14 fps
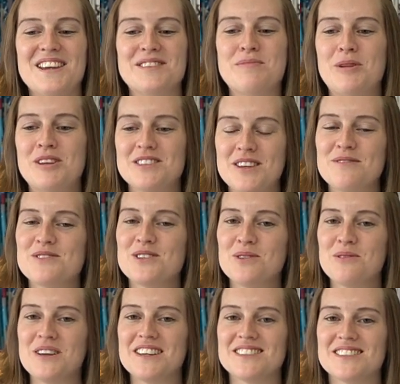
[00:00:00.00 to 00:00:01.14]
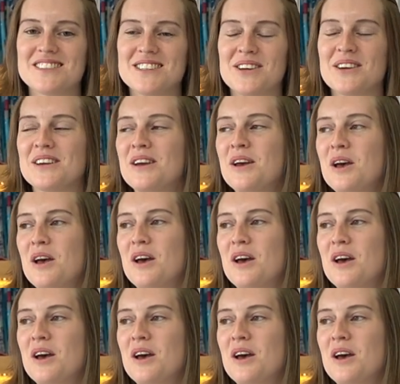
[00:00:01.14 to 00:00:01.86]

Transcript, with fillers: it's been a tough two weeks not sewing,